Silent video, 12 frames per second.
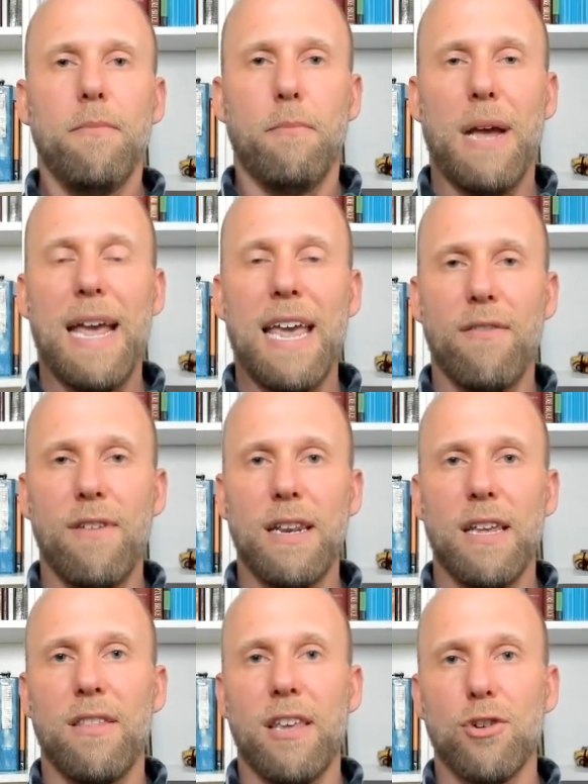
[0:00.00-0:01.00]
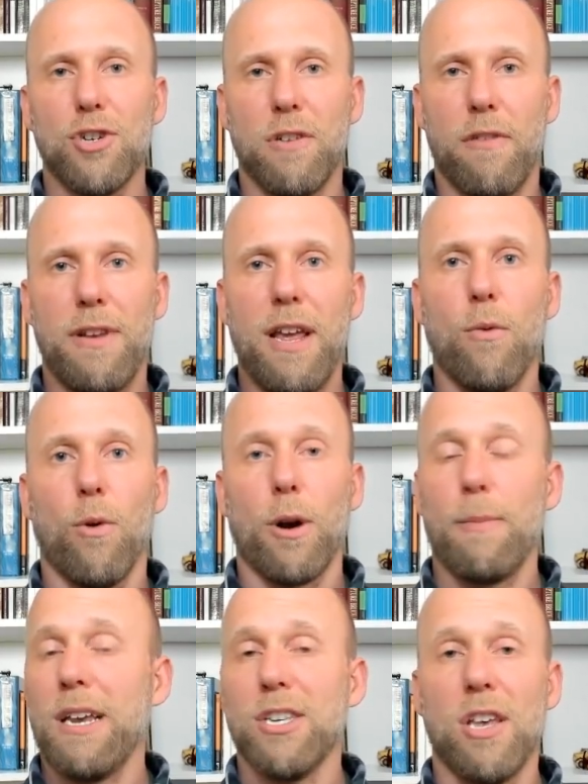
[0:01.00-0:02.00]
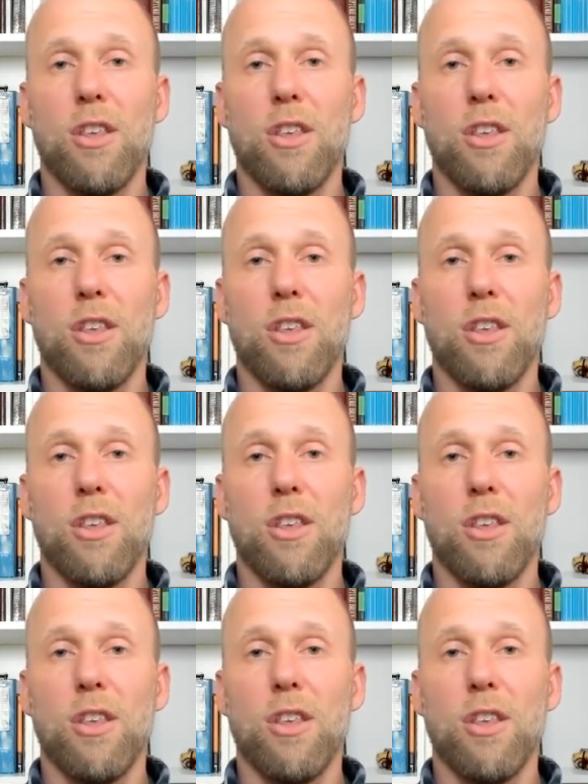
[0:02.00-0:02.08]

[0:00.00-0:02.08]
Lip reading: behaving in the interest of the network, because